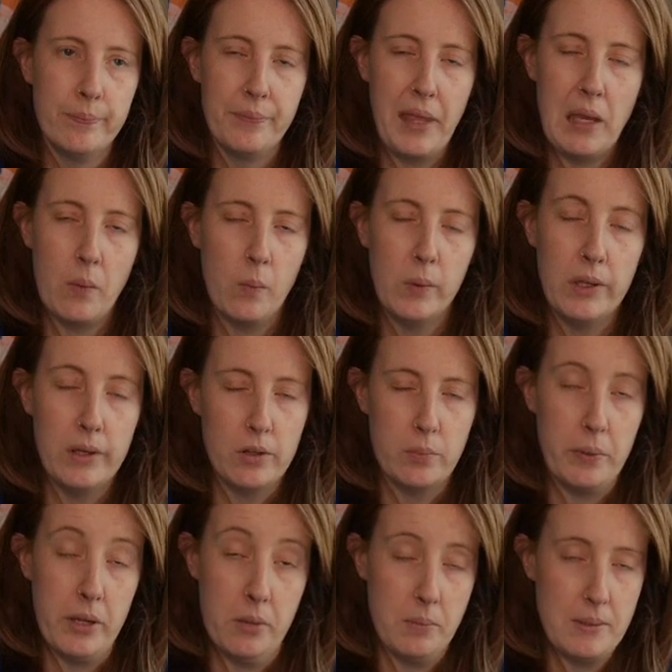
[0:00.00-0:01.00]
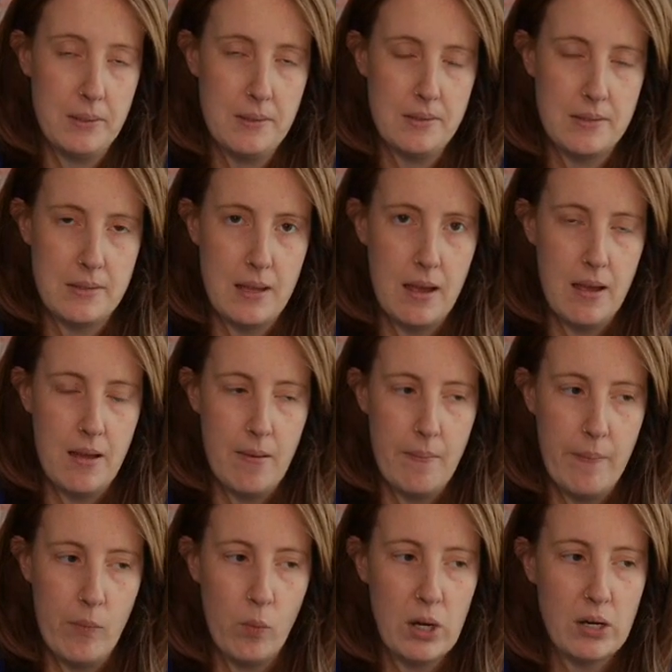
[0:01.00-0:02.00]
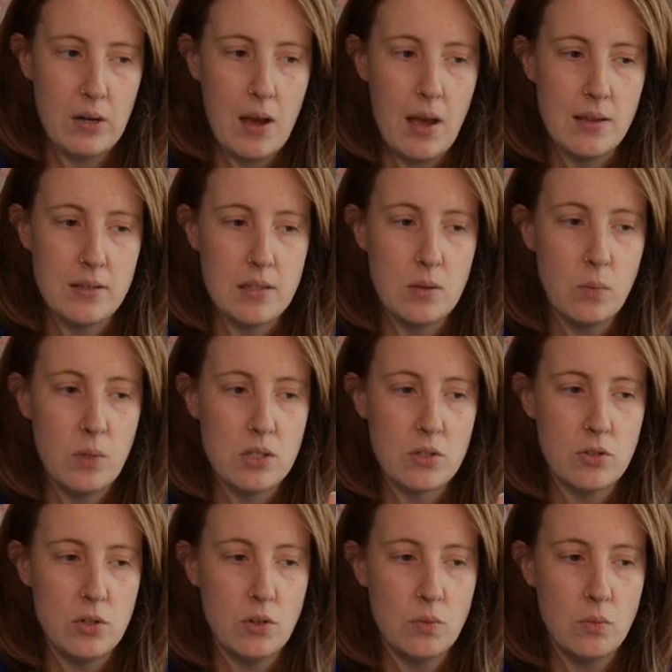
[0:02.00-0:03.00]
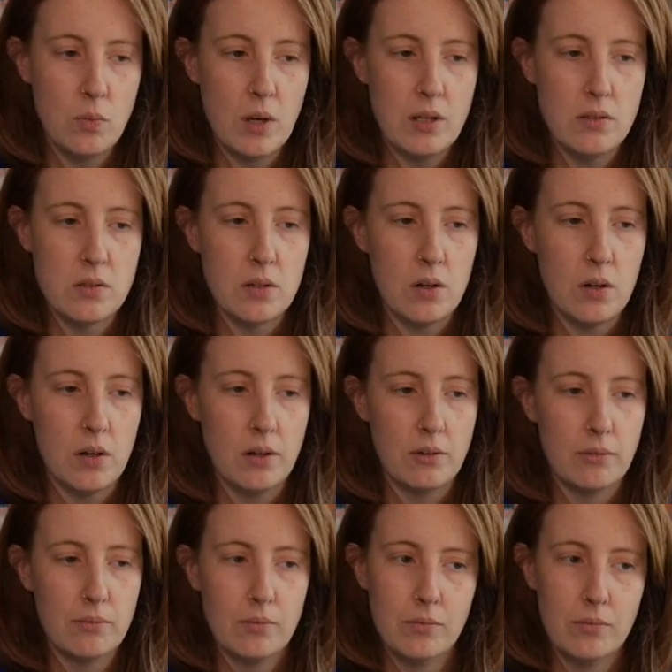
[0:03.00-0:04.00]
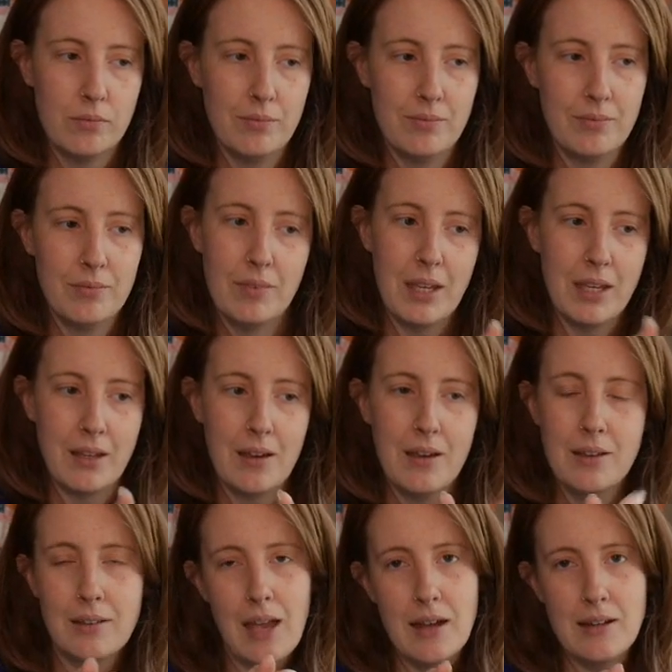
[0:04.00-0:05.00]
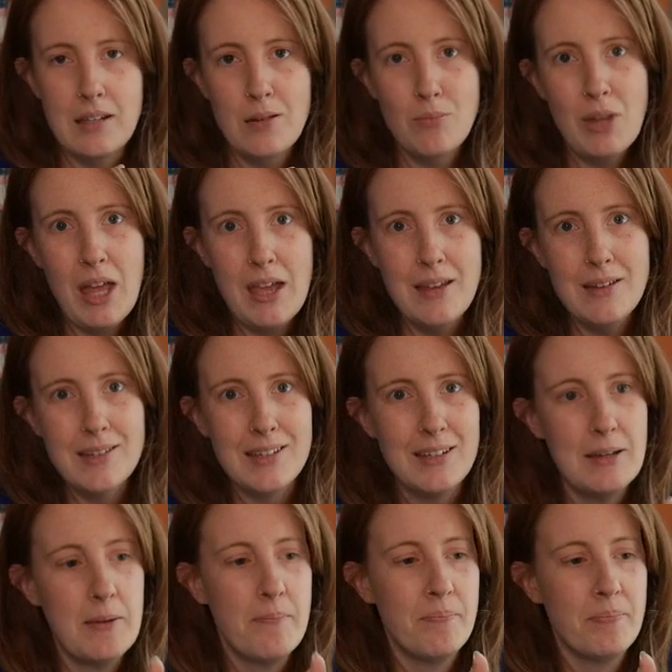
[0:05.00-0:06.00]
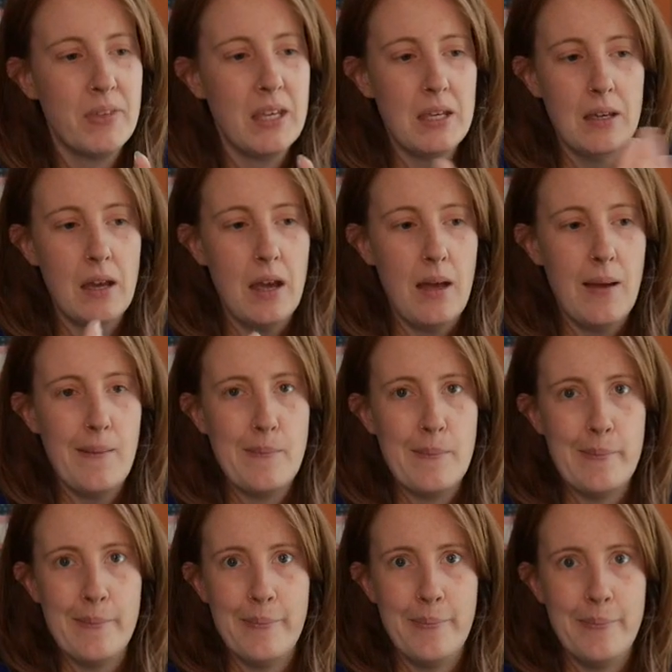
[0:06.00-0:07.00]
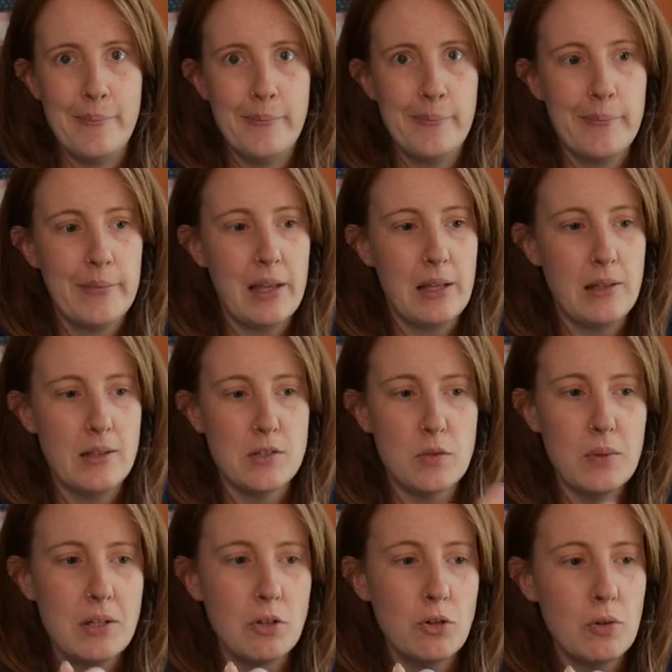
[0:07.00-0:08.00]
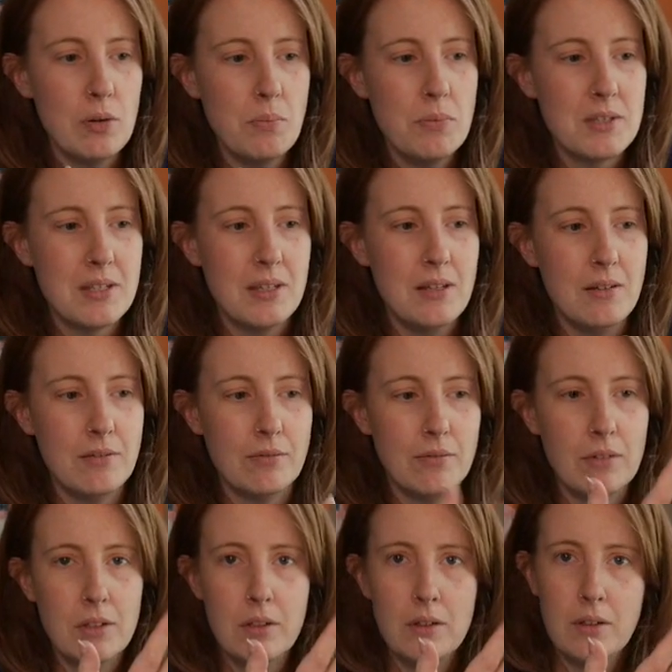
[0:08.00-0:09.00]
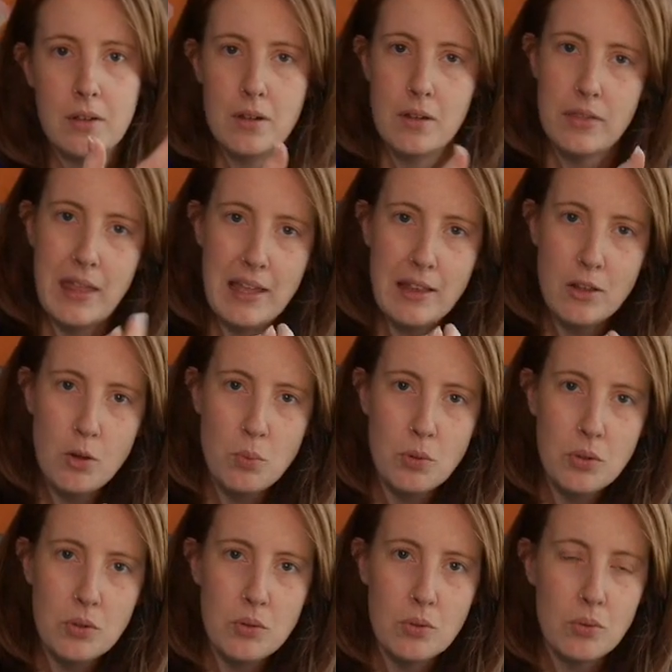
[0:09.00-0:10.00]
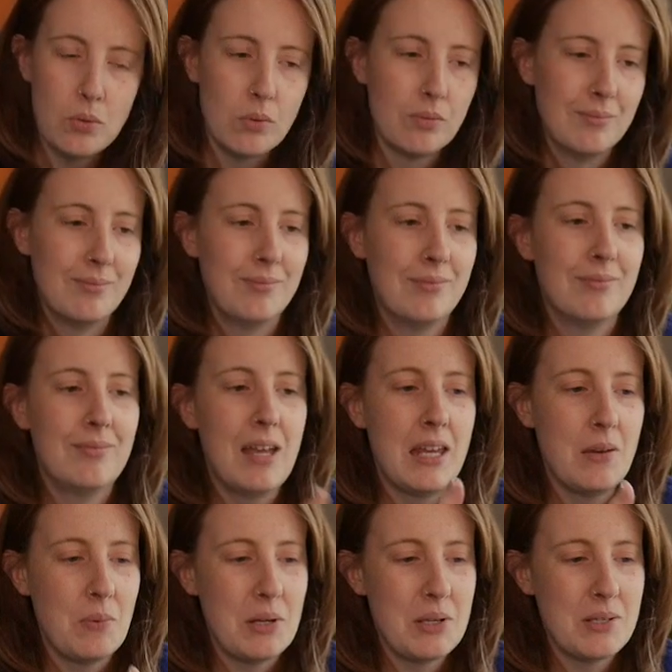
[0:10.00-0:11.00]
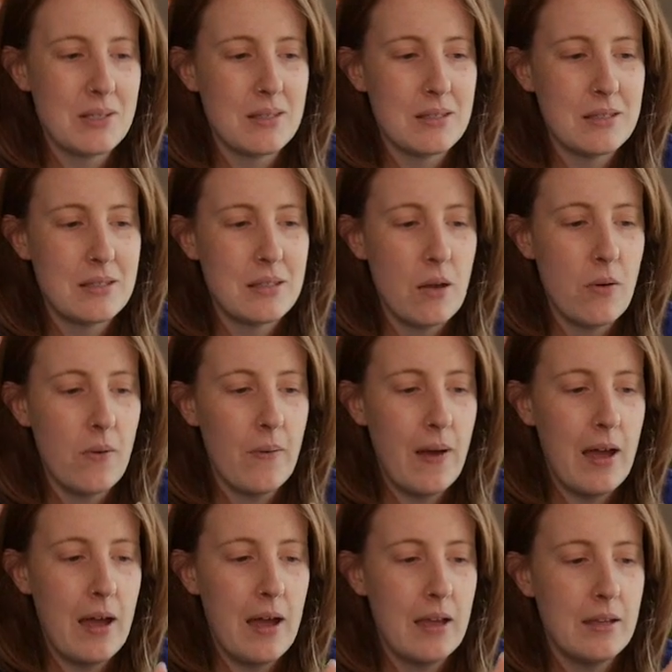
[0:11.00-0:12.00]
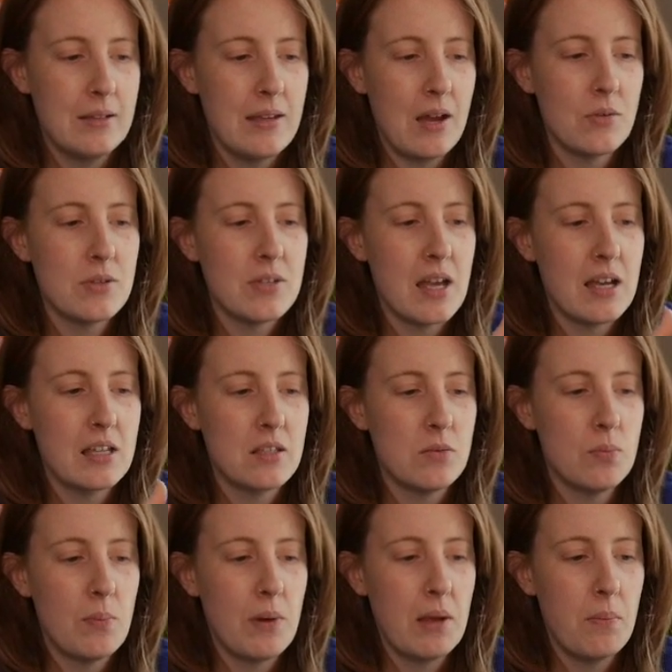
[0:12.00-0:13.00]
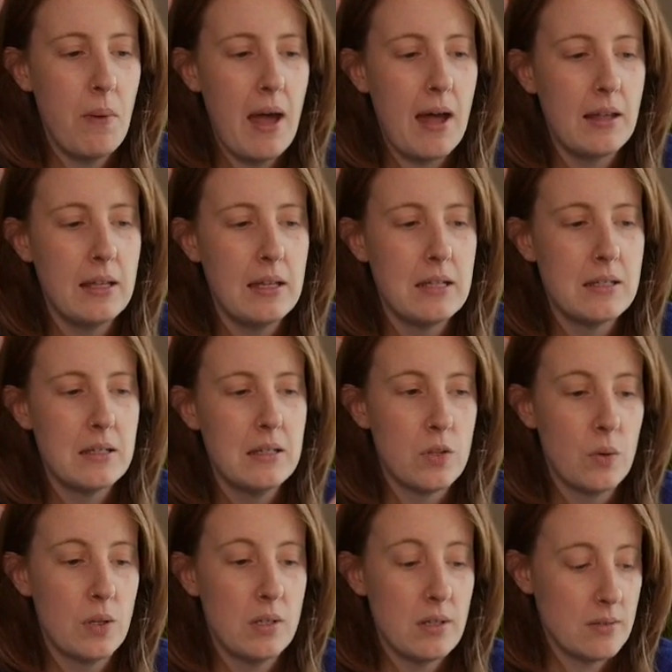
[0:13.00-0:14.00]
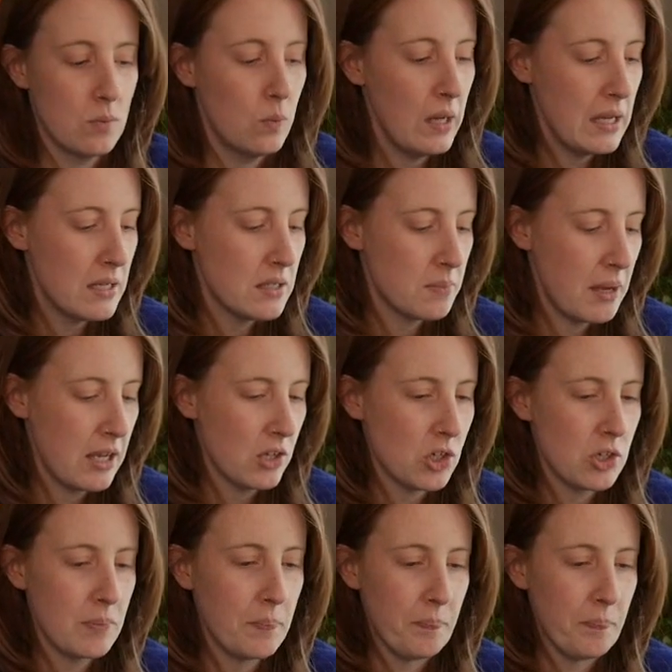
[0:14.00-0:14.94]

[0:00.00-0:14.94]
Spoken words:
like weird pigments, whereas the Winsor Newton ones are like cadmium light, alizarin crimson, phthalo blue. Anyways, so I downsized my palette so it doesn't weigh as much.